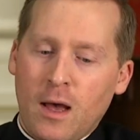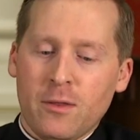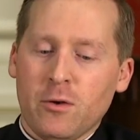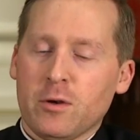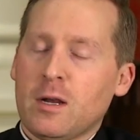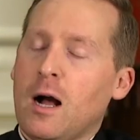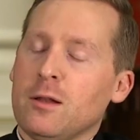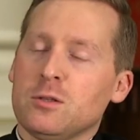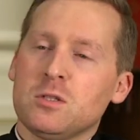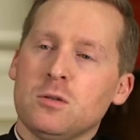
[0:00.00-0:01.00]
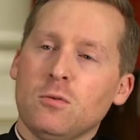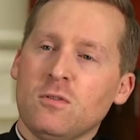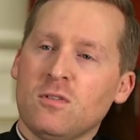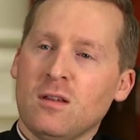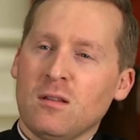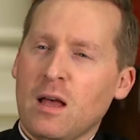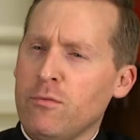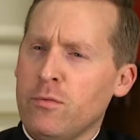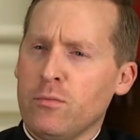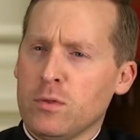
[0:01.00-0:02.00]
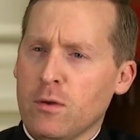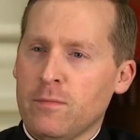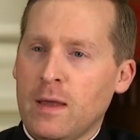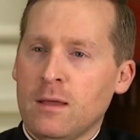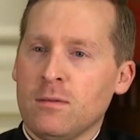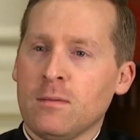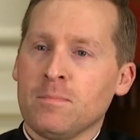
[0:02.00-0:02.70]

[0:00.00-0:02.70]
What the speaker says: other college students in love with their faith.